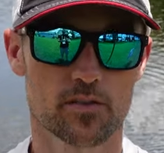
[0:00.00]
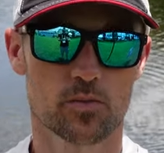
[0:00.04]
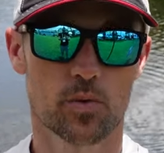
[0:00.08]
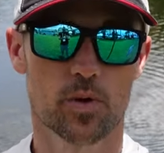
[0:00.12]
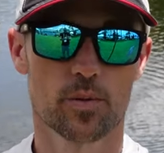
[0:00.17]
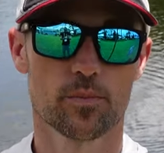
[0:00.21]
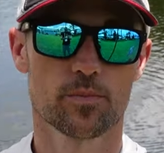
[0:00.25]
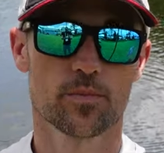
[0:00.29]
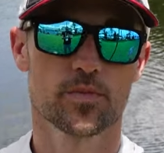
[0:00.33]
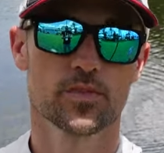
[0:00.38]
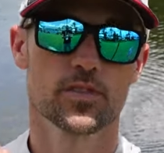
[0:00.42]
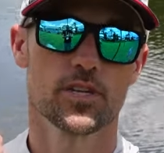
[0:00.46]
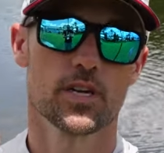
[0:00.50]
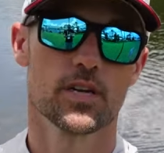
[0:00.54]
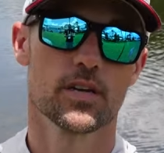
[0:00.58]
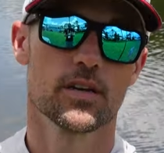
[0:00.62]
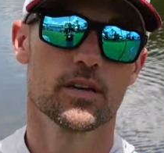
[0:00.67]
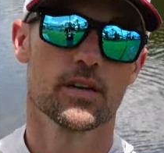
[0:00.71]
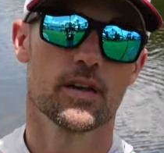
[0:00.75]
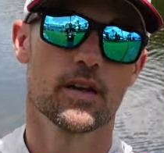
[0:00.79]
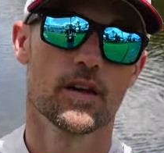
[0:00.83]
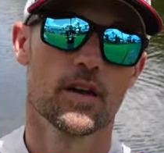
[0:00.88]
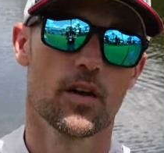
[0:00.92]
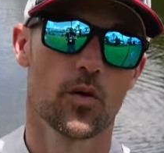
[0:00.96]
Swim
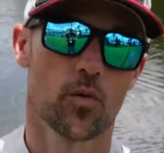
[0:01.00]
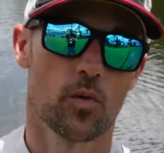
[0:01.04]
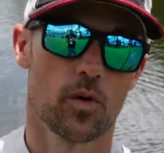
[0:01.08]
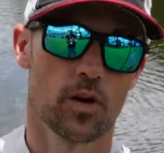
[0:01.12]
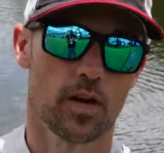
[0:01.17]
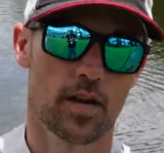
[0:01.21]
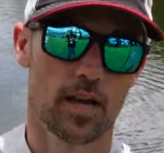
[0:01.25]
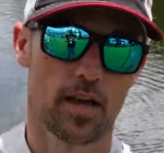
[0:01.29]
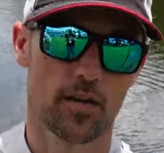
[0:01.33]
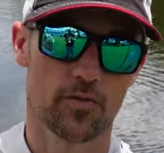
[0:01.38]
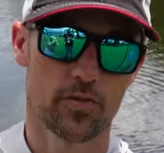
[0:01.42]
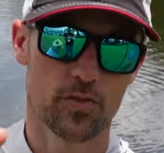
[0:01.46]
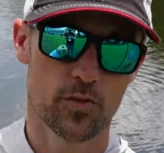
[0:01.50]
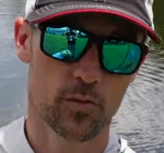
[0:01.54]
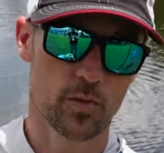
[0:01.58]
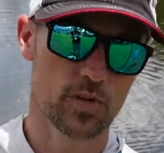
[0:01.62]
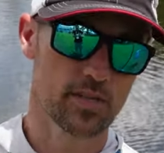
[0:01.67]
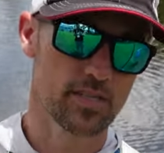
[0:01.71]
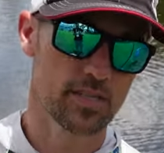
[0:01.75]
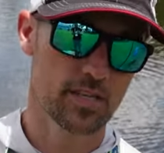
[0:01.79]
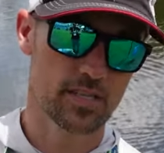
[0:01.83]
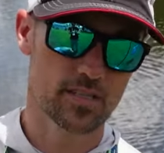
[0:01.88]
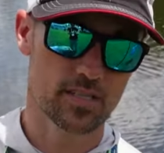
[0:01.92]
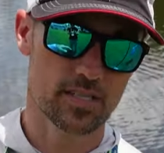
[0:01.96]
Jig. We're gonna have
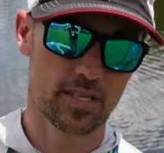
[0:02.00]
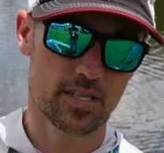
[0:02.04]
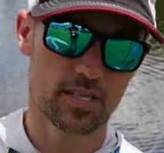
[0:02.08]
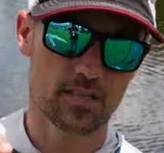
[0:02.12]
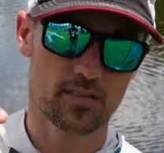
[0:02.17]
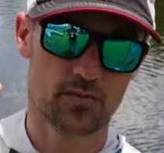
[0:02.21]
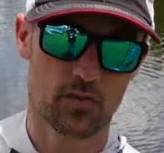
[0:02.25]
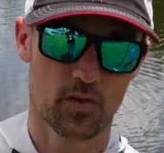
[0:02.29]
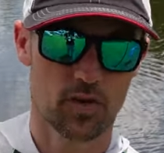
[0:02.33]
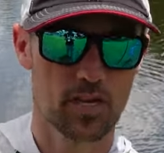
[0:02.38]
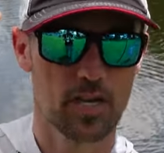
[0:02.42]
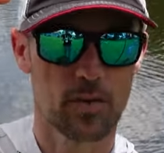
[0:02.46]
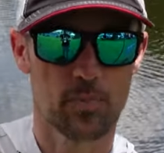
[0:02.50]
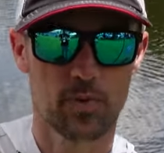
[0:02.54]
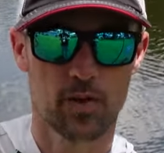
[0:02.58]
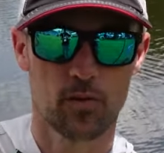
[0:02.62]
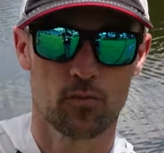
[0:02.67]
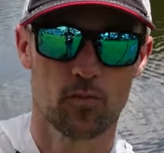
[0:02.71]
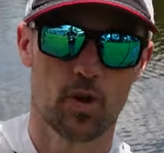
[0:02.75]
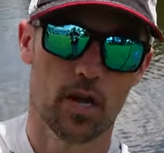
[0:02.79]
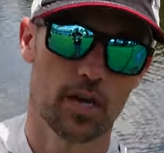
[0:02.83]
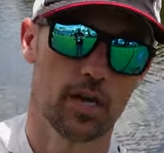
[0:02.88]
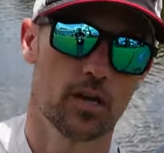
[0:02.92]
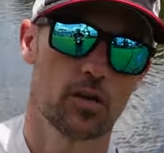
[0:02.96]
3/16 for keeping
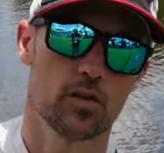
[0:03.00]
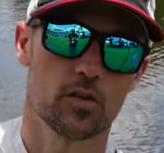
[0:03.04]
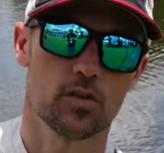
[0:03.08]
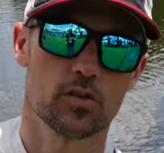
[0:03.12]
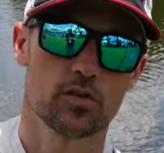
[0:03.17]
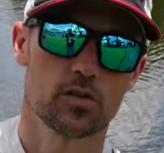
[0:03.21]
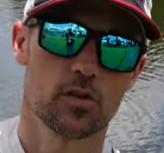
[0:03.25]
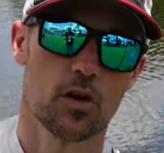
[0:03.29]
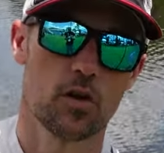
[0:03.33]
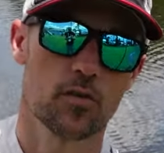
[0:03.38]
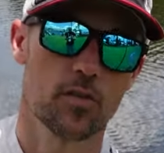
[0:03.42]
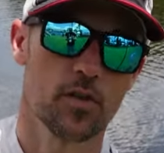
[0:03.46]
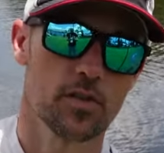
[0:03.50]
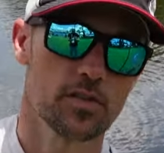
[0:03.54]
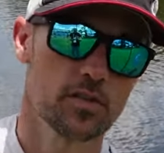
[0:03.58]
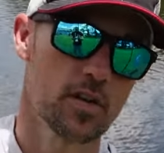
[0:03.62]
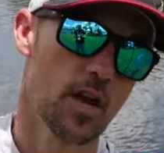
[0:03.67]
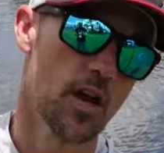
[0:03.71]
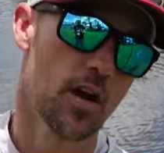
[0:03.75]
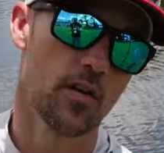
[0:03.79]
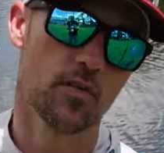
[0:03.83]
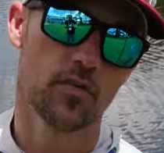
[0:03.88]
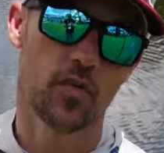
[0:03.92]
it right under the surface,